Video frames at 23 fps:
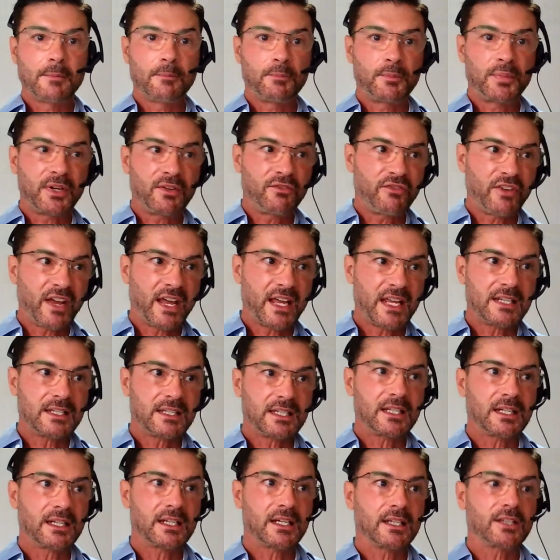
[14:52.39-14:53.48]

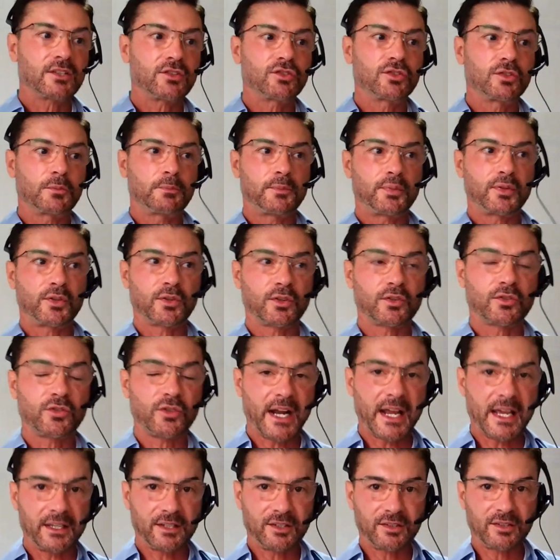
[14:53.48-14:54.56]
preventing us to
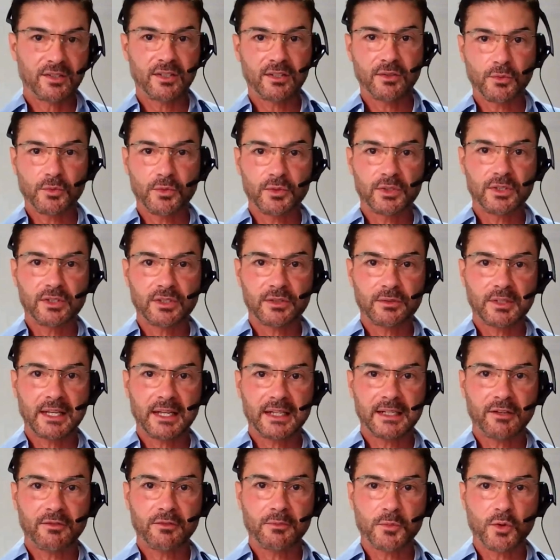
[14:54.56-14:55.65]
progress with the
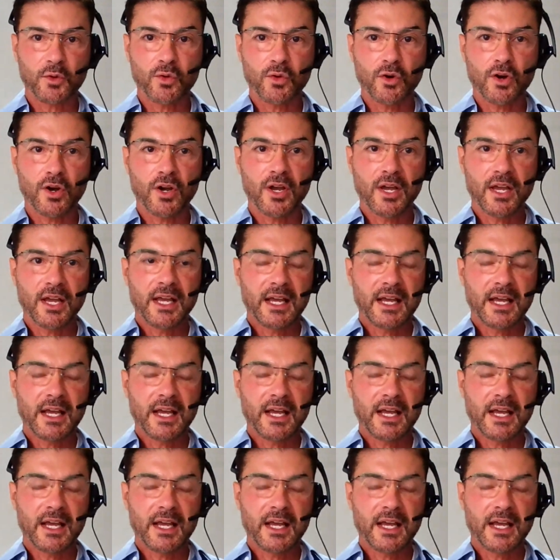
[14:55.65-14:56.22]
kind of more